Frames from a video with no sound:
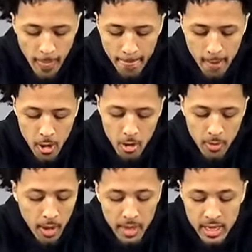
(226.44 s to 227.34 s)

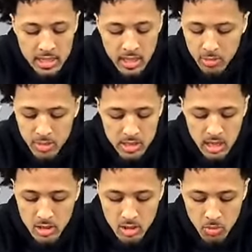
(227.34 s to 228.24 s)
I mean, he's helped us
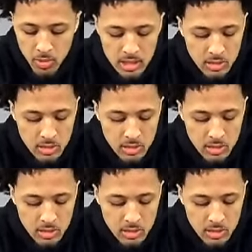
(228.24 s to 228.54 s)
out so much.